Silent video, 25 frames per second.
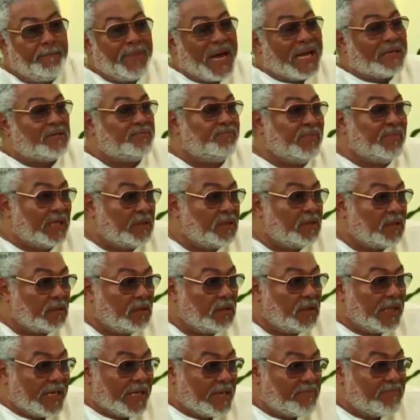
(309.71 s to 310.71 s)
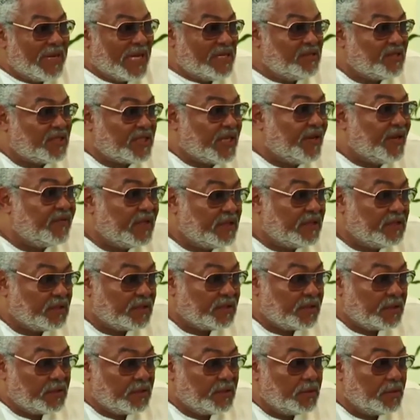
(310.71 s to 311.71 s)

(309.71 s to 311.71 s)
batman, like a manservant.